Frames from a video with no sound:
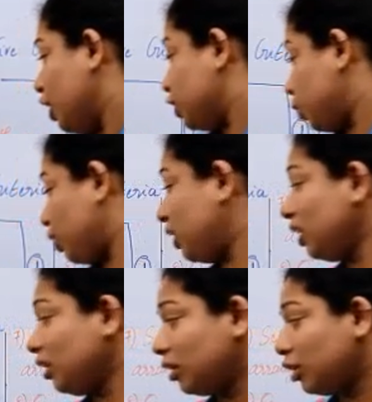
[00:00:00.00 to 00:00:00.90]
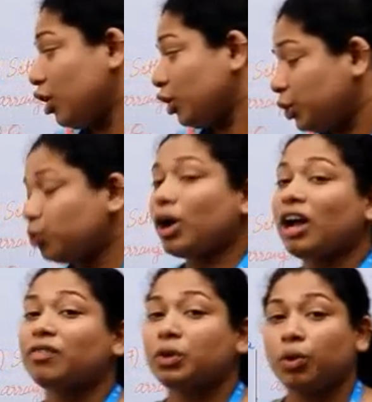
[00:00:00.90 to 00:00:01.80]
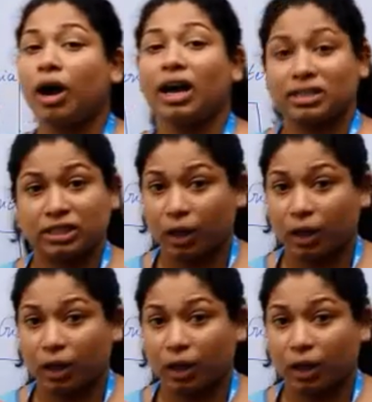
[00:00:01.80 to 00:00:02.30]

So here you have to ask.